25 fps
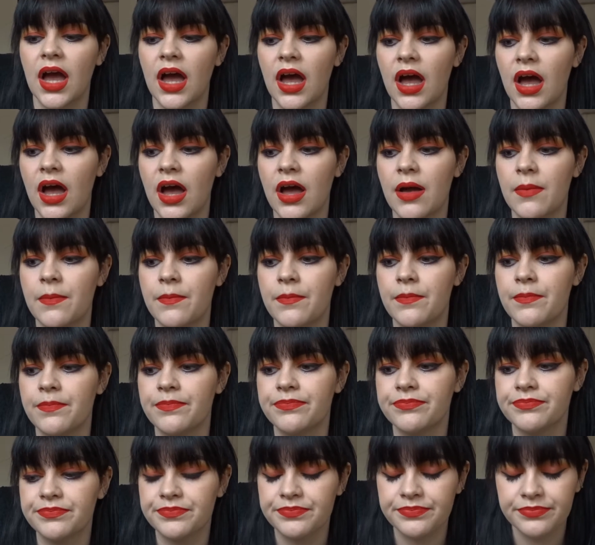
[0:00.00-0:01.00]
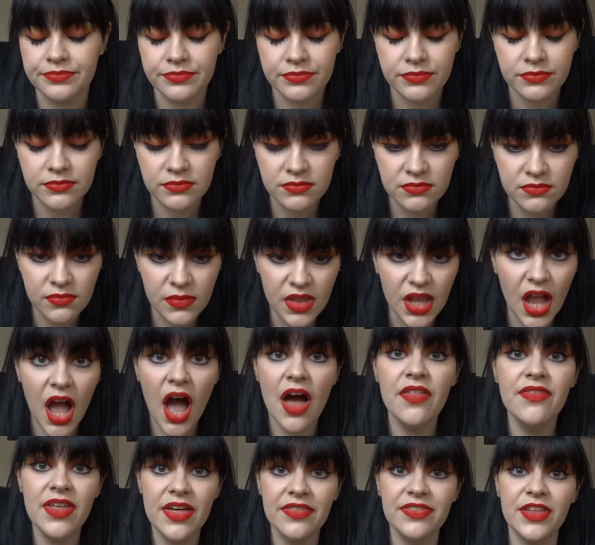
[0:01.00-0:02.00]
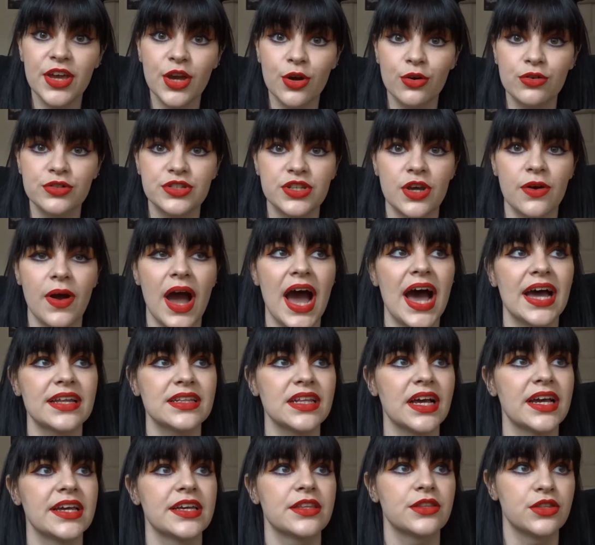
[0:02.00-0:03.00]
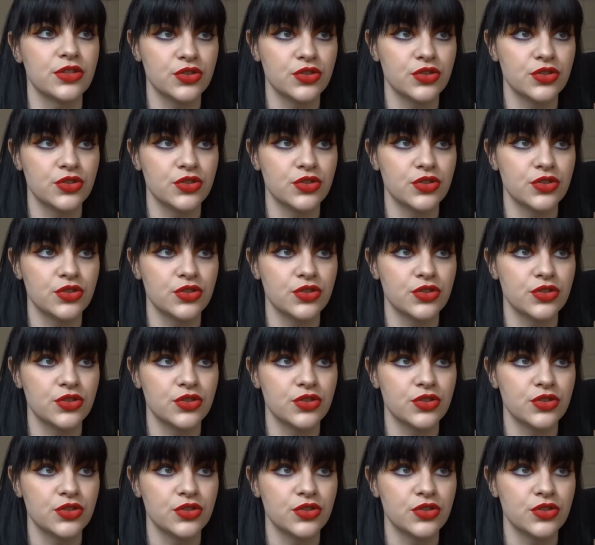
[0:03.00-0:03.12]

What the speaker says: And then they also had like